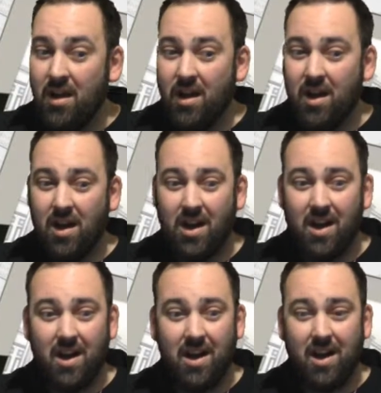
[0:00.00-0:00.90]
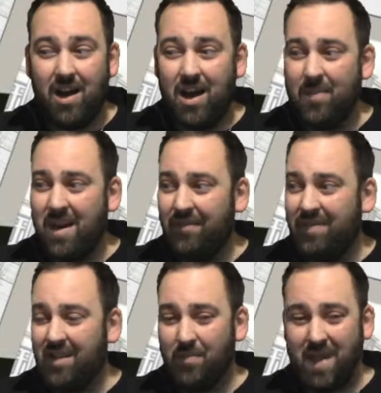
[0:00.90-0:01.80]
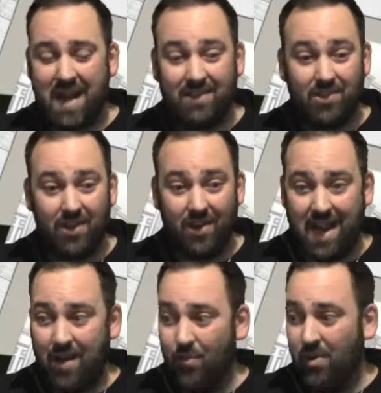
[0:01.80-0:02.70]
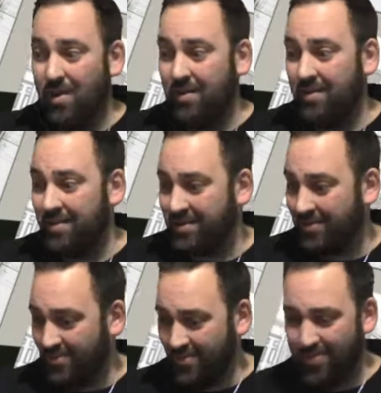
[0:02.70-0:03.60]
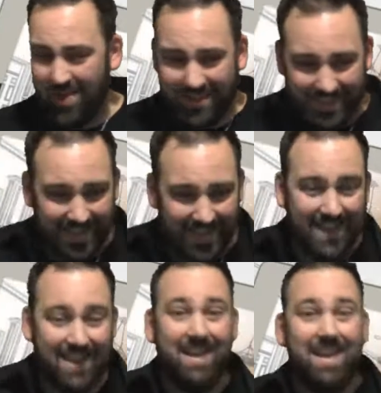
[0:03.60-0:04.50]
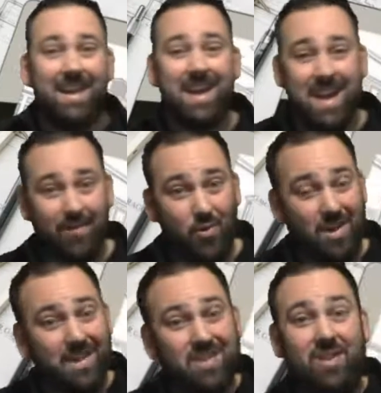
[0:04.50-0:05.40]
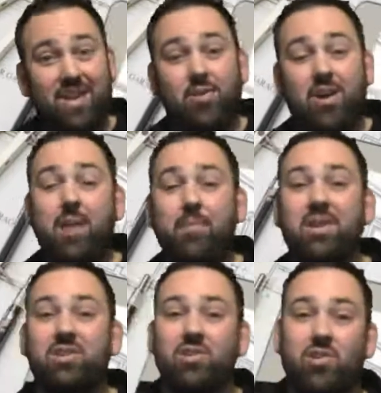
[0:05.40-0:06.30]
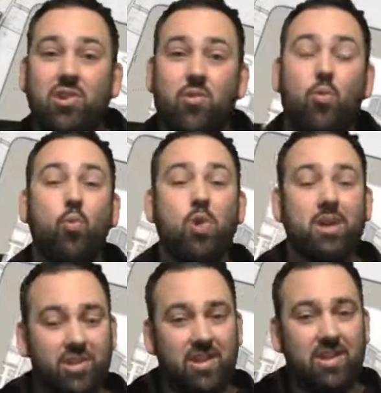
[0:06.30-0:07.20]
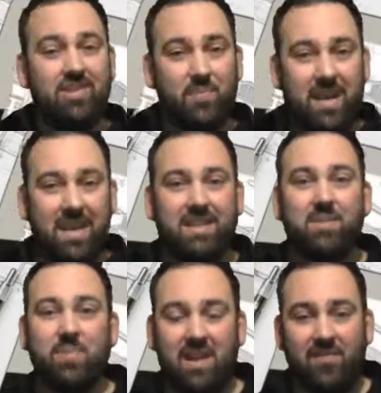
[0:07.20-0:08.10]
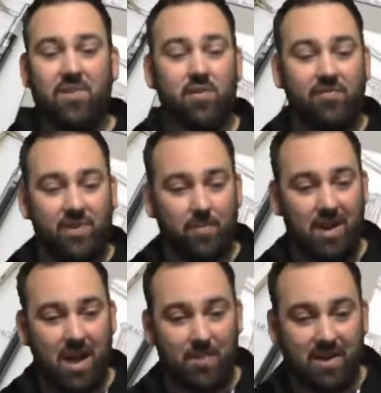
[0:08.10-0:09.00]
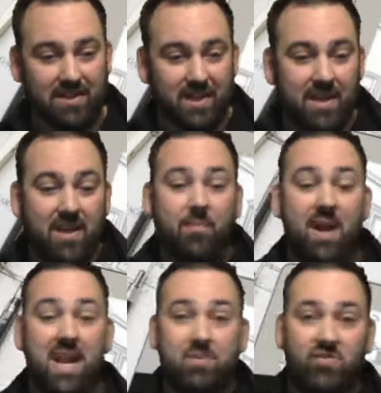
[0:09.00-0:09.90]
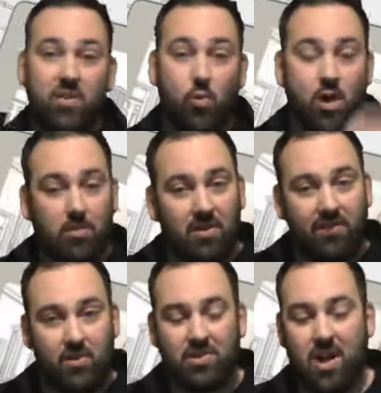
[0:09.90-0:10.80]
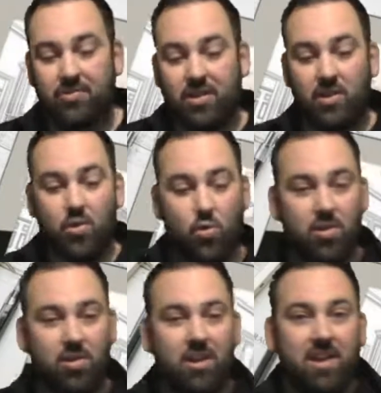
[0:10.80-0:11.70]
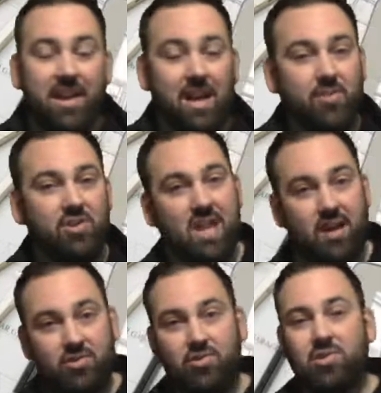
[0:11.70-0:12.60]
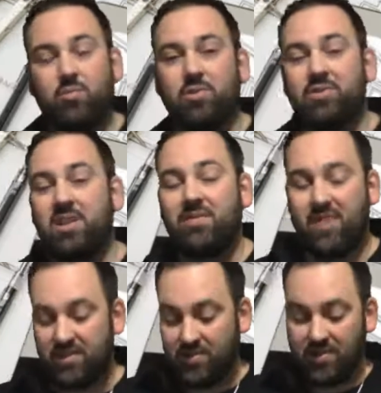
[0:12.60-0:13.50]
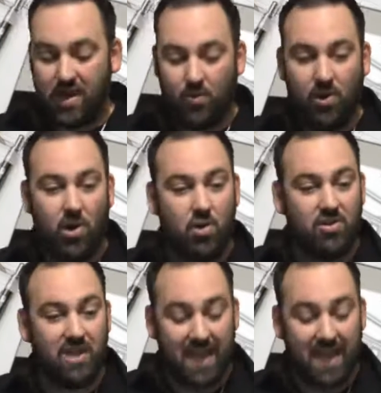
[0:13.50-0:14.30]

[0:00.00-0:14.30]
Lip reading: I'm going to have to get back to you on that one. What? Hey everyone, in this video, I'm going to show you what sheens of paint to pick for your flip properties. My name's Phil. Welcome to Phil's Contractor Corner, and I'm your South Jersey Real Estate Investor Network host.